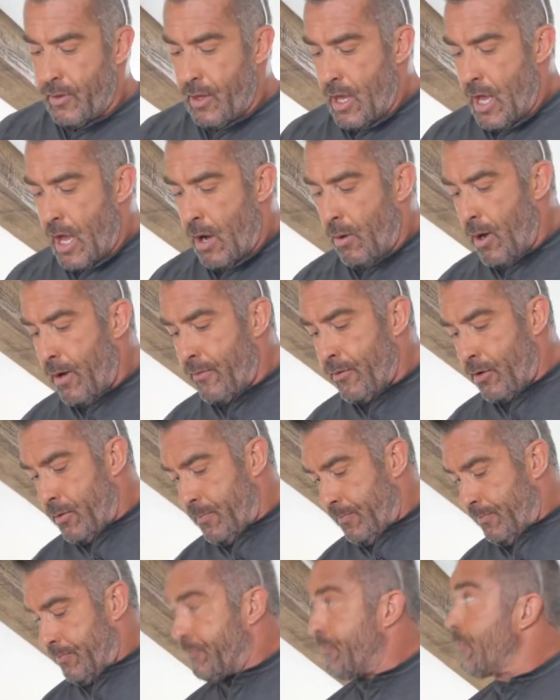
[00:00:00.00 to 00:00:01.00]
However,
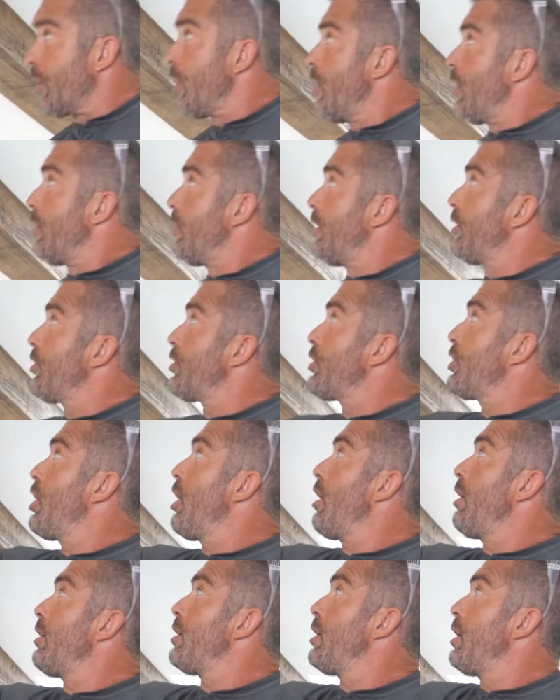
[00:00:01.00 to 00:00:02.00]
this
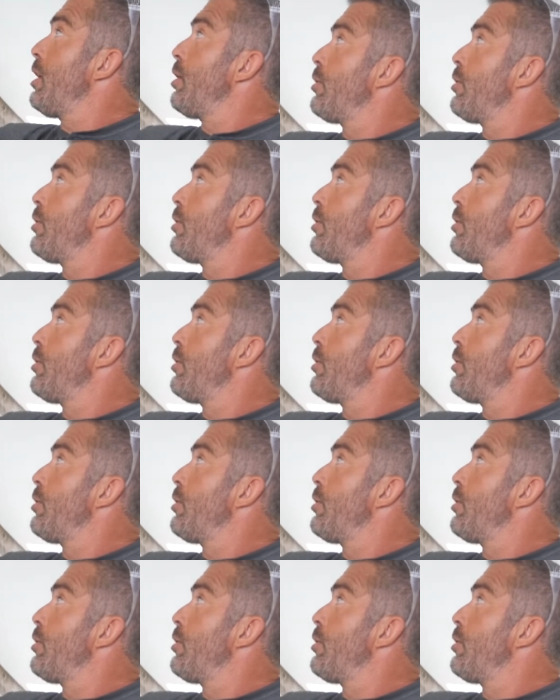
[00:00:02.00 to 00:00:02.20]
cut here